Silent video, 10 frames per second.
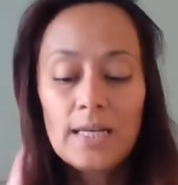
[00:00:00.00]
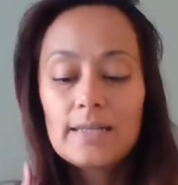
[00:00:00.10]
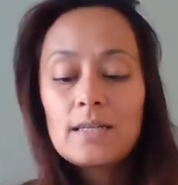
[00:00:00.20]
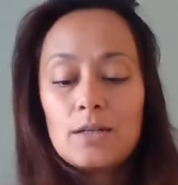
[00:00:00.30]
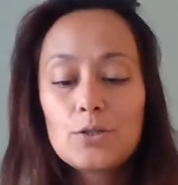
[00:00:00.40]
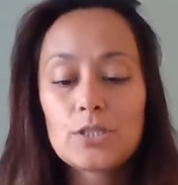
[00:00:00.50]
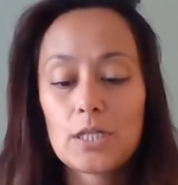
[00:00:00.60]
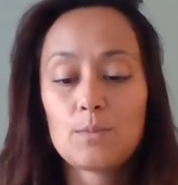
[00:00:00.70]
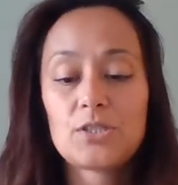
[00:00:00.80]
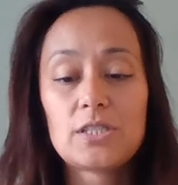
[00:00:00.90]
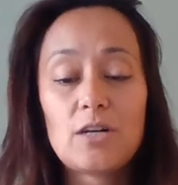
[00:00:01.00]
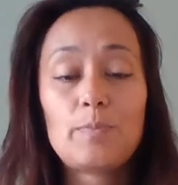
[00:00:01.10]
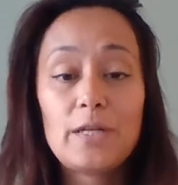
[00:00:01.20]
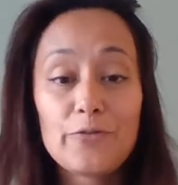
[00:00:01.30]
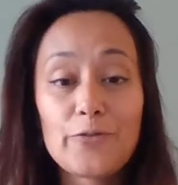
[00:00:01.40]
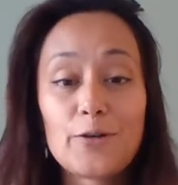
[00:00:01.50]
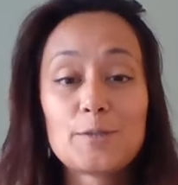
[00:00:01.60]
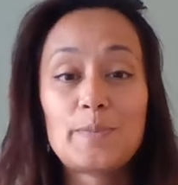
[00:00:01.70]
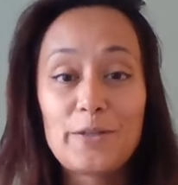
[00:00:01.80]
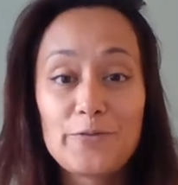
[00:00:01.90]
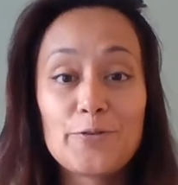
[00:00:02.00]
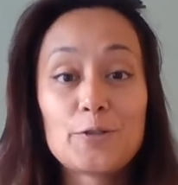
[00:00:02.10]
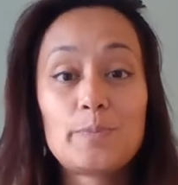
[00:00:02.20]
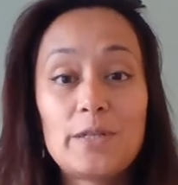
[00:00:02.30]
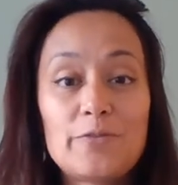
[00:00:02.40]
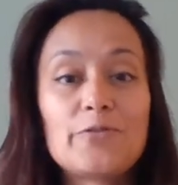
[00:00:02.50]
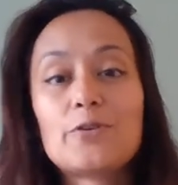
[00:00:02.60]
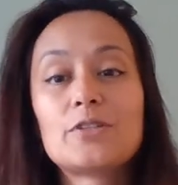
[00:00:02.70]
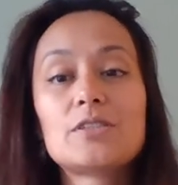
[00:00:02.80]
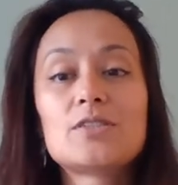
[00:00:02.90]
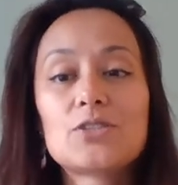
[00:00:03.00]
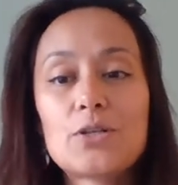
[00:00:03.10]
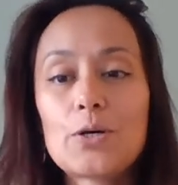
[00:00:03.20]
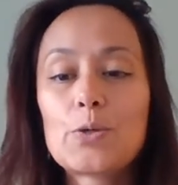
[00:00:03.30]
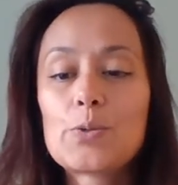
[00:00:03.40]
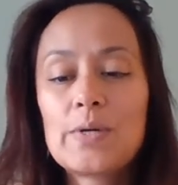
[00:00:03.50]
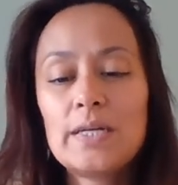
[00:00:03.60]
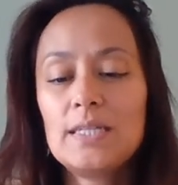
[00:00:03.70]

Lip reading: and I always tell myself, be the first, be the first, be the first. So,